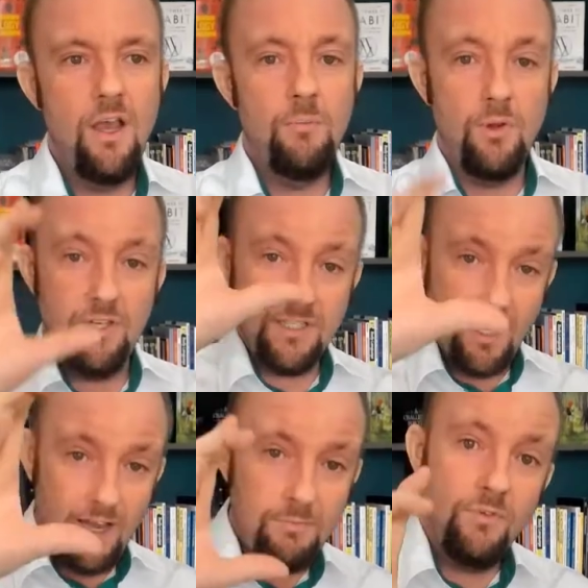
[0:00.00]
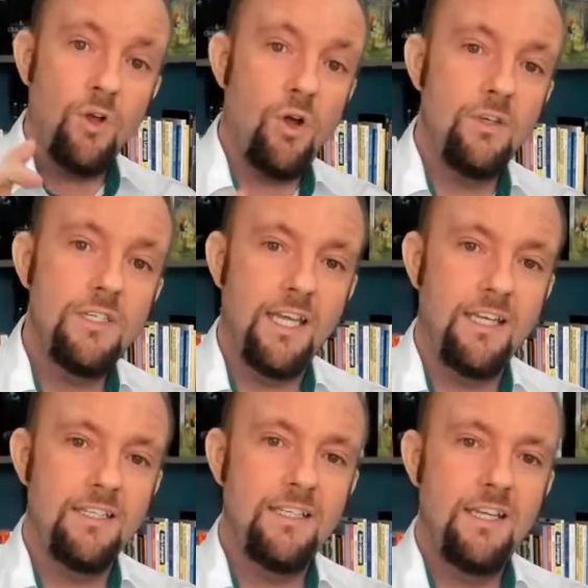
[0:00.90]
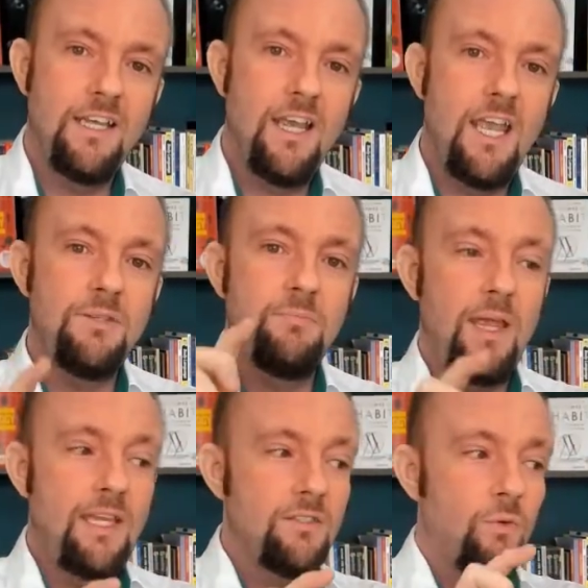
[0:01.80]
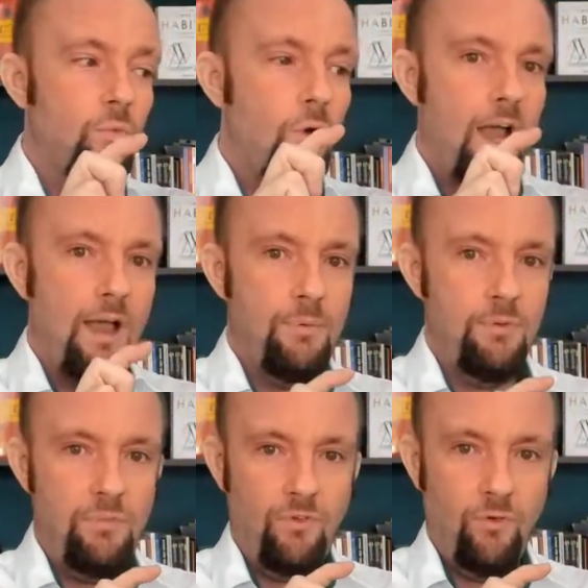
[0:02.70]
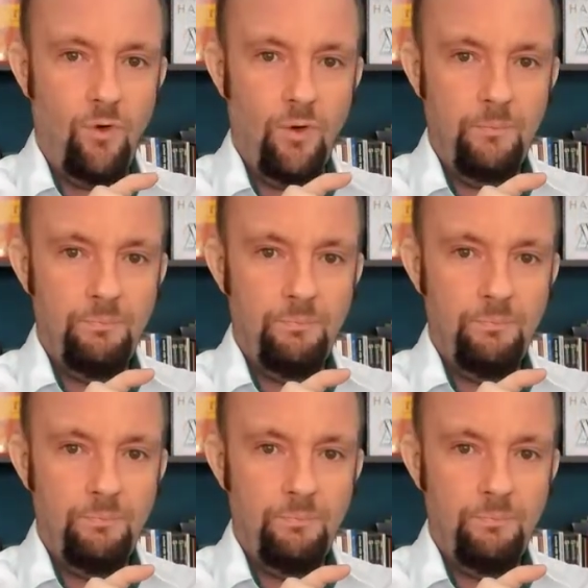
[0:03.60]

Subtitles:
but the type of content is based on what happened before.